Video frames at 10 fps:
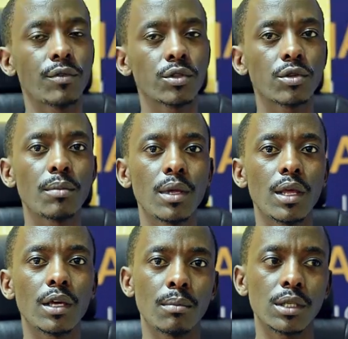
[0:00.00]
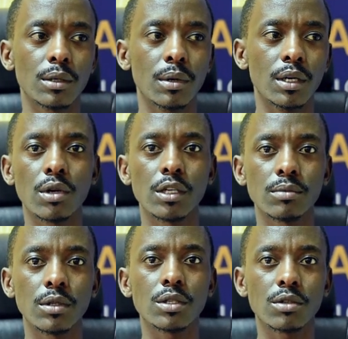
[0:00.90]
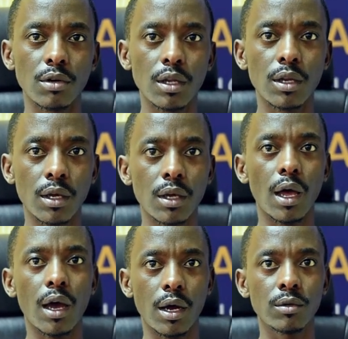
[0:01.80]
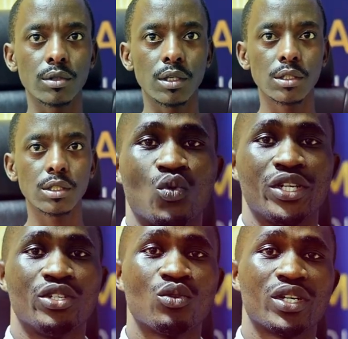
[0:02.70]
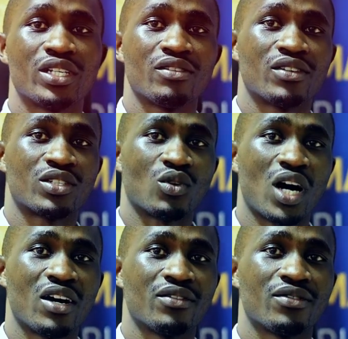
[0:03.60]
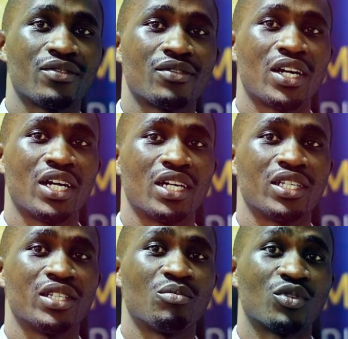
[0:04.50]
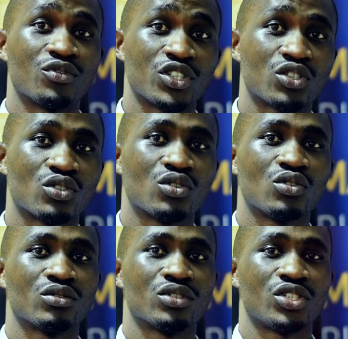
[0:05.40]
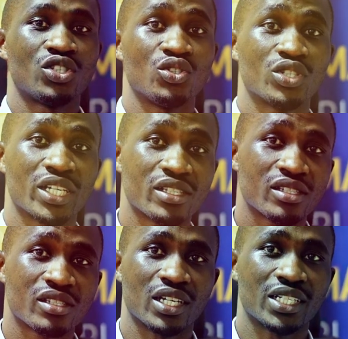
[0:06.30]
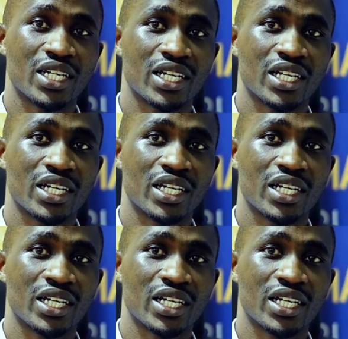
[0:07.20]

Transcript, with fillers: For so many years, MAT Abacus has been training accountants. We do endeavor to have uh, the professional tutors that